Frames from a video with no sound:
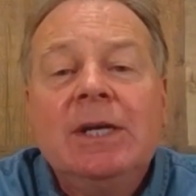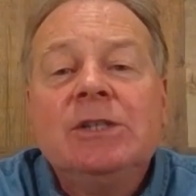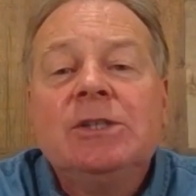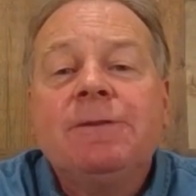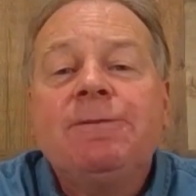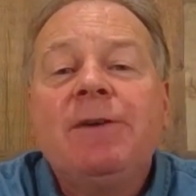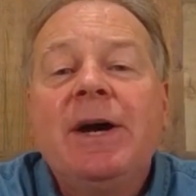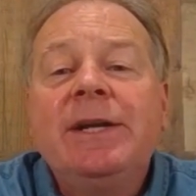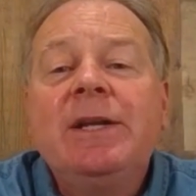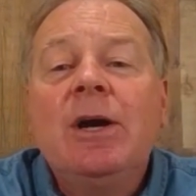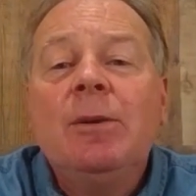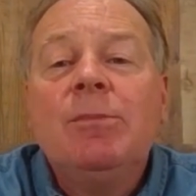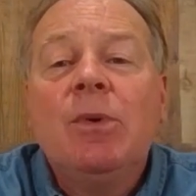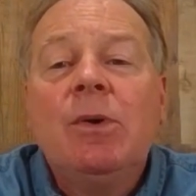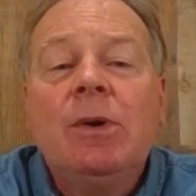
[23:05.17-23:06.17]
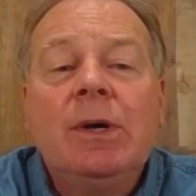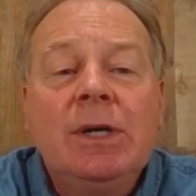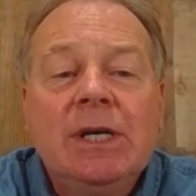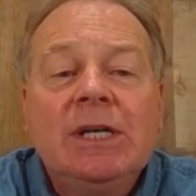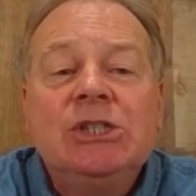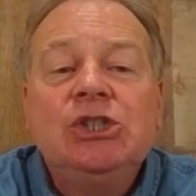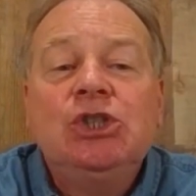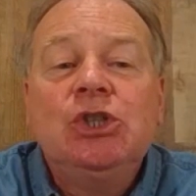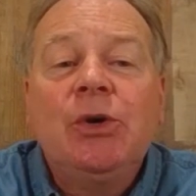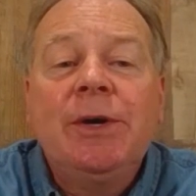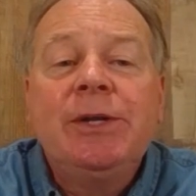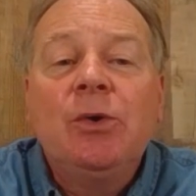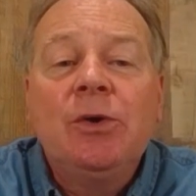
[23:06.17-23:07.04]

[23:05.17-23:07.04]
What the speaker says: To find out more, join